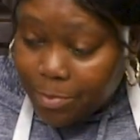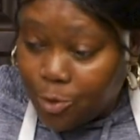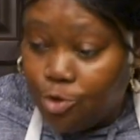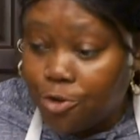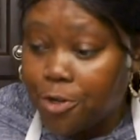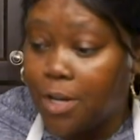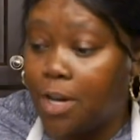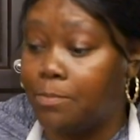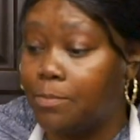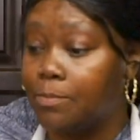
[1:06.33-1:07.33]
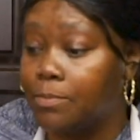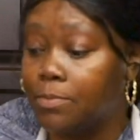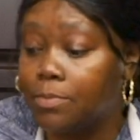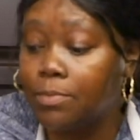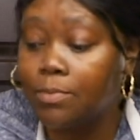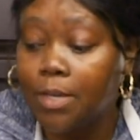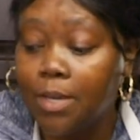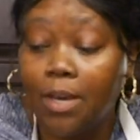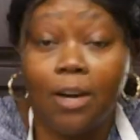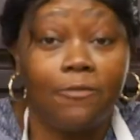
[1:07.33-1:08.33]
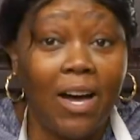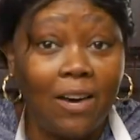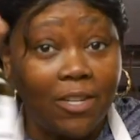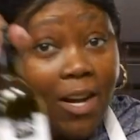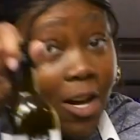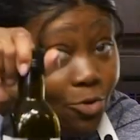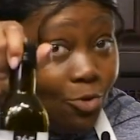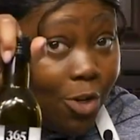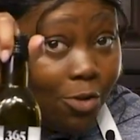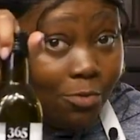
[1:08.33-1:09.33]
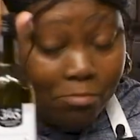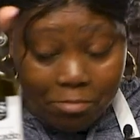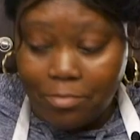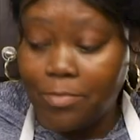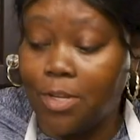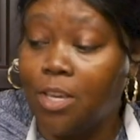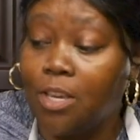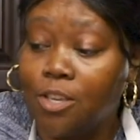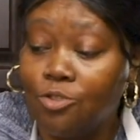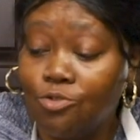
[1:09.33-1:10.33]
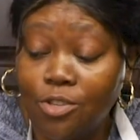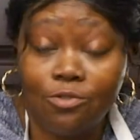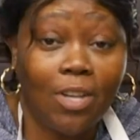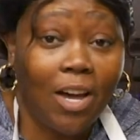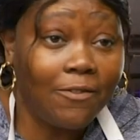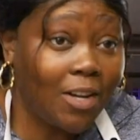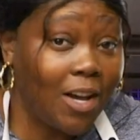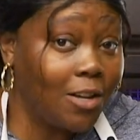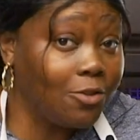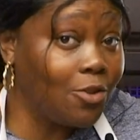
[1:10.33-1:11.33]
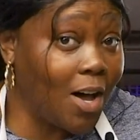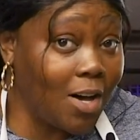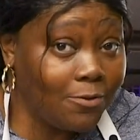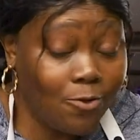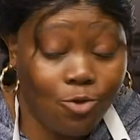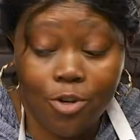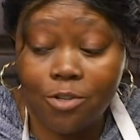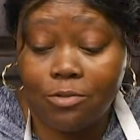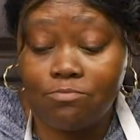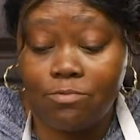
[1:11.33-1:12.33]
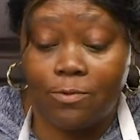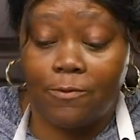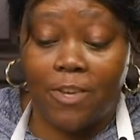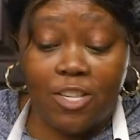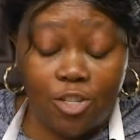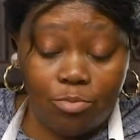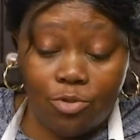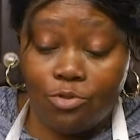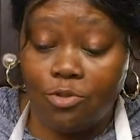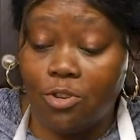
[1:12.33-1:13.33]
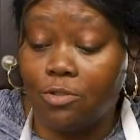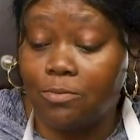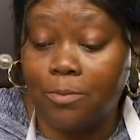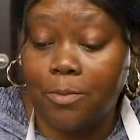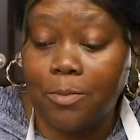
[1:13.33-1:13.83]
1/4 cup of avocado oil. You can use avocado, olive oil, vegetable oil,